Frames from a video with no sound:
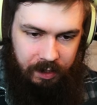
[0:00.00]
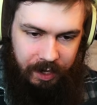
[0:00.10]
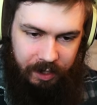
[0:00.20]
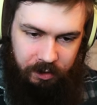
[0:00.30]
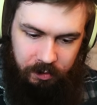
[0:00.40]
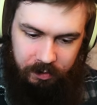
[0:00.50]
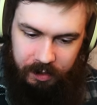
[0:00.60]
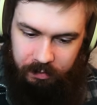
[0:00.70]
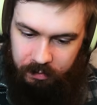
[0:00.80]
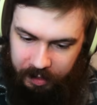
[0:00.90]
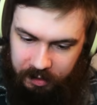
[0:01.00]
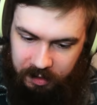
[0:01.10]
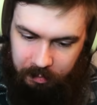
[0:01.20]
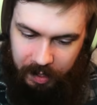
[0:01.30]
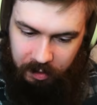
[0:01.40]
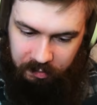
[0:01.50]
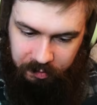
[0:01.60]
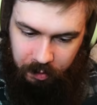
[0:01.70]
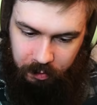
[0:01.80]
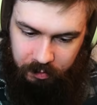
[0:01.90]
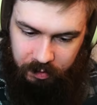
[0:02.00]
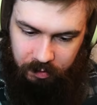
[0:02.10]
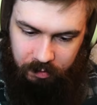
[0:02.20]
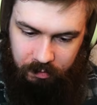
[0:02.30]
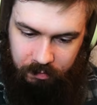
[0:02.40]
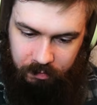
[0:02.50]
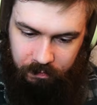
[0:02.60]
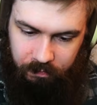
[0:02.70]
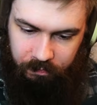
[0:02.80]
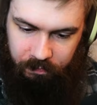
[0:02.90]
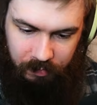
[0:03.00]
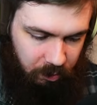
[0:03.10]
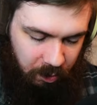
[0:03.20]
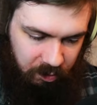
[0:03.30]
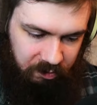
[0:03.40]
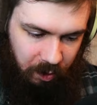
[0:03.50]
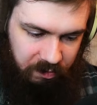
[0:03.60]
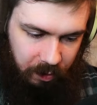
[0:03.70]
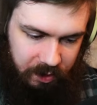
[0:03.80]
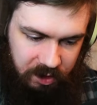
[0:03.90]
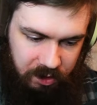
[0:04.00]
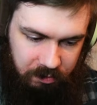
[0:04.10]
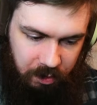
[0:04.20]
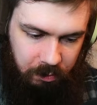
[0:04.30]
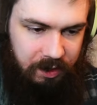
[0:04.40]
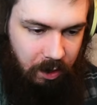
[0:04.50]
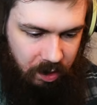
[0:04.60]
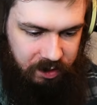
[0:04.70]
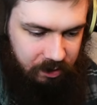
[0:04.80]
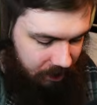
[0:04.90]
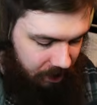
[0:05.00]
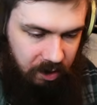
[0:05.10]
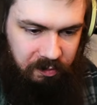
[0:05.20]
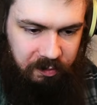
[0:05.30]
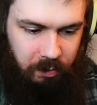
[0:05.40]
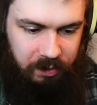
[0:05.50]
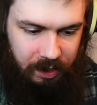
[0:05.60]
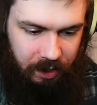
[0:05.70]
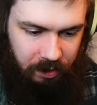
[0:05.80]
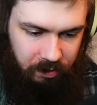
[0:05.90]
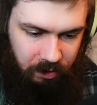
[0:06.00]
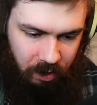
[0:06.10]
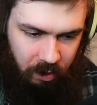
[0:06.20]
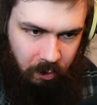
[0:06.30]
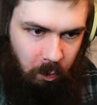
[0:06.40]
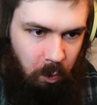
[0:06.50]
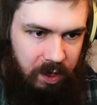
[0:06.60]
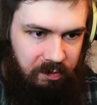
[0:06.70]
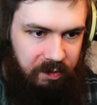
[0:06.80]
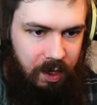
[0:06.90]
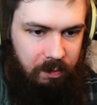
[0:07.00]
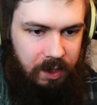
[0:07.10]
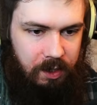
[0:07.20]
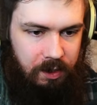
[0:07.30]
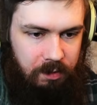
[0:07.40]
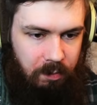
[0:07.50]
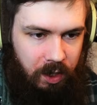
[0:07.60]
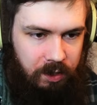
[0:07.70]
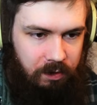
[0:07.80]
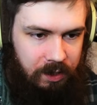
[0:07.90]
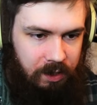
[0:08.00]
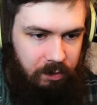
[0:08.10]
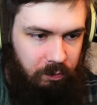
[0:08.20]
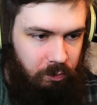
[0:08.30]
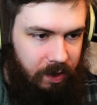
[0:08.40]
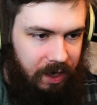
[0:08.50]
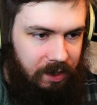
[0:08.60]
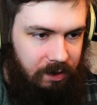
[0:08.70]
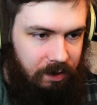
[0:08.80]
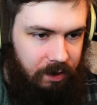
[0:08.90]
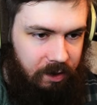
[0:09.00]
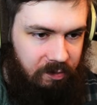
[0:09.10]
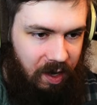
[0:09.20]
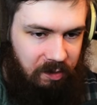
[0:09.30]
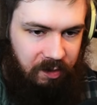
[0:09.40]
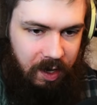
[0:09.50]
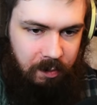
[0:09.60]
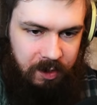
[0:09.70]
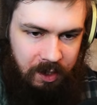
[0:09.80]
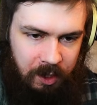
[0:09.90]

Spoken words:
I actually added some LFOs. They're both very, very slowly oscillating LFOs, and one of them is modulating the rate of FM